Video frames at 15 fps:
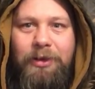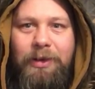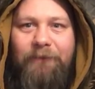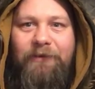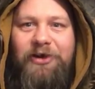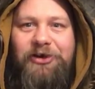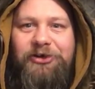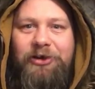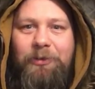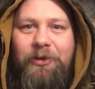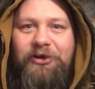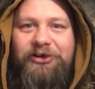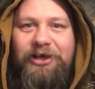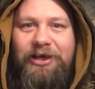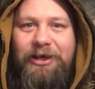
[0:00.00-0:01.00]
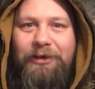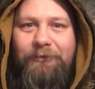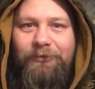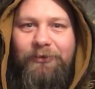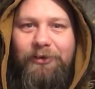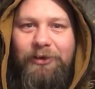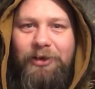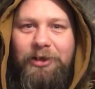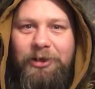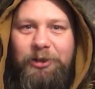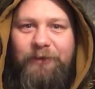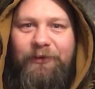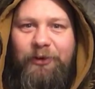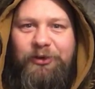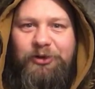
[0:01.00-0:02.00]
Eventually, when they're safe, she
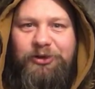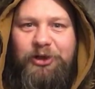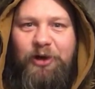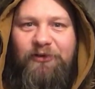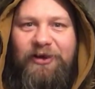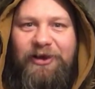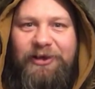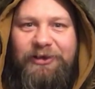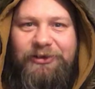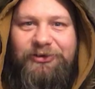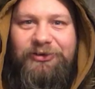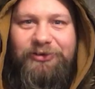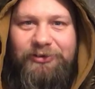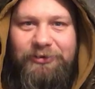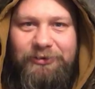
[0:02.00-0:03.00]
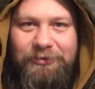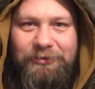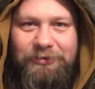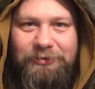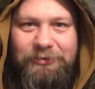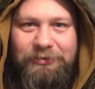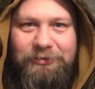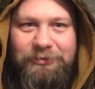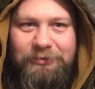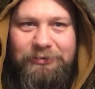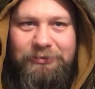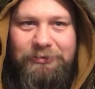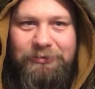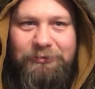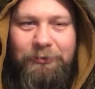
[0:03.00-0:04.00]
reveals herself as...
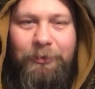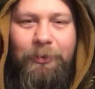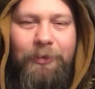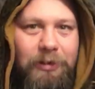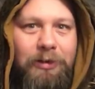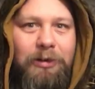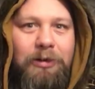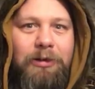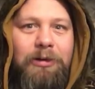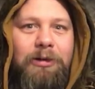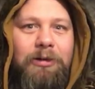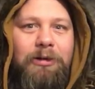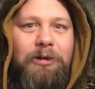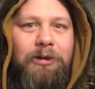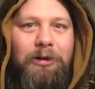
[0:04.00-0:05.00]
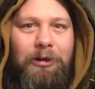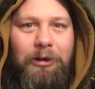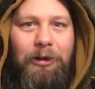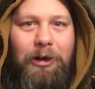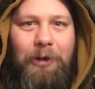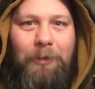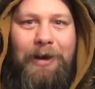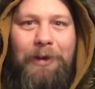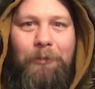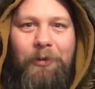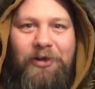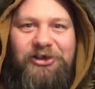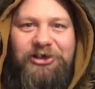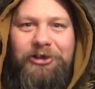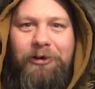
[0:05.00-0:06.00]
Well, alright, well
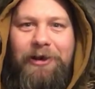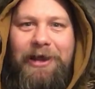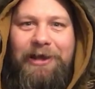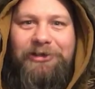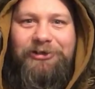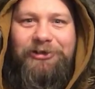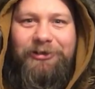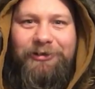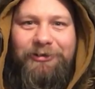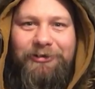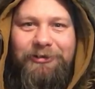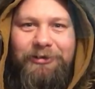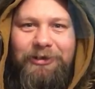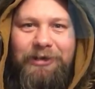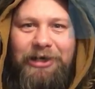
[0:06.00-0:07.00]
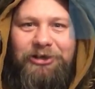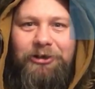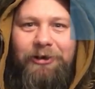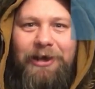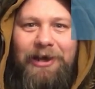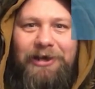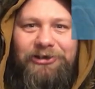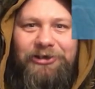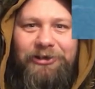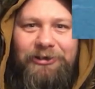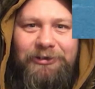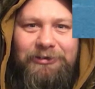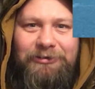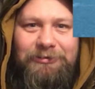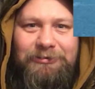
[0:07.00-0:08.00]
this is Jarnaxa. And
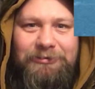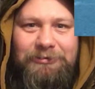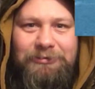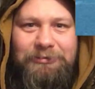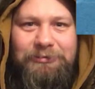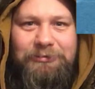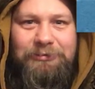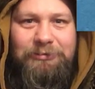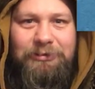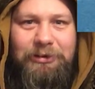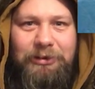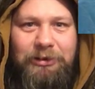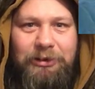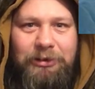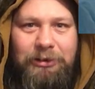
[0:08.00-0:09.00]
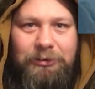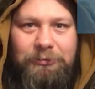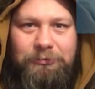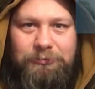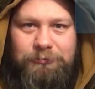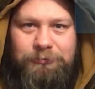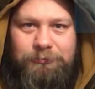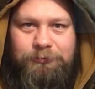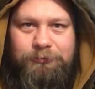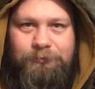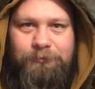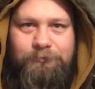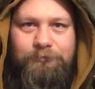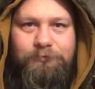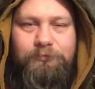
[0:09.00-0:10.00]
Jarnaxa
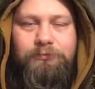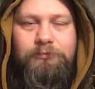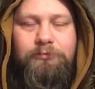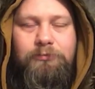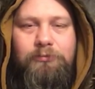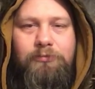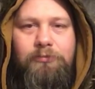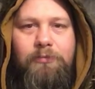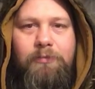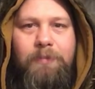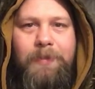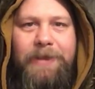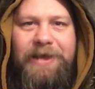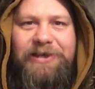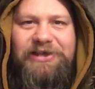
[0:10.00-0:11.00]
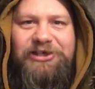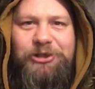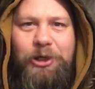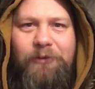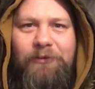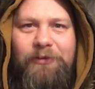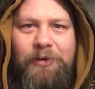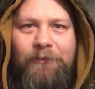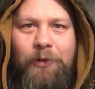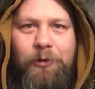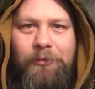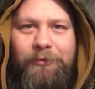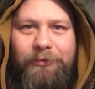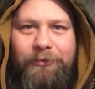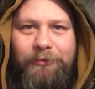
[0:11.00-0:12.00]
is a servant of
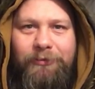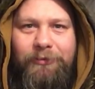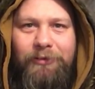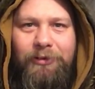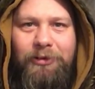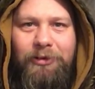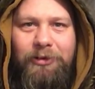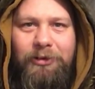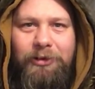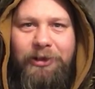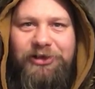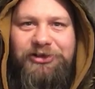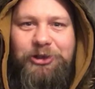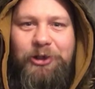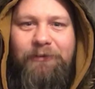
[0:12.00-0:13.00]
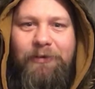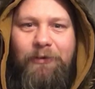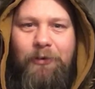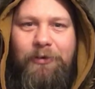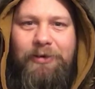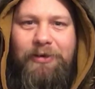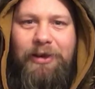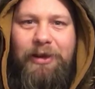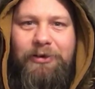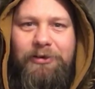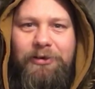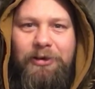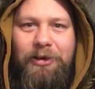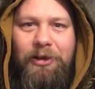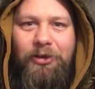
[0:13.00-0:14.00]
Odin. A servant of Odin that
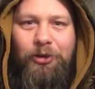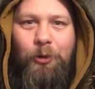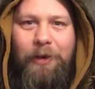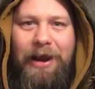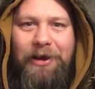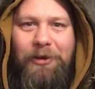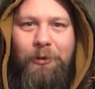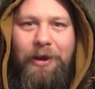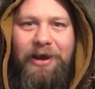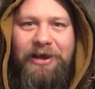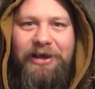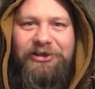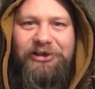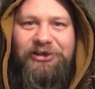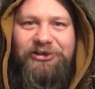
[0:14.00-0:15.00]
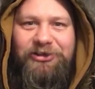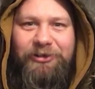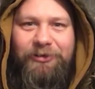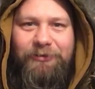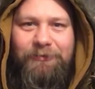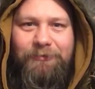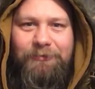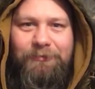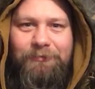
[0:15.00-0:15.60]
Thor had no idea existed.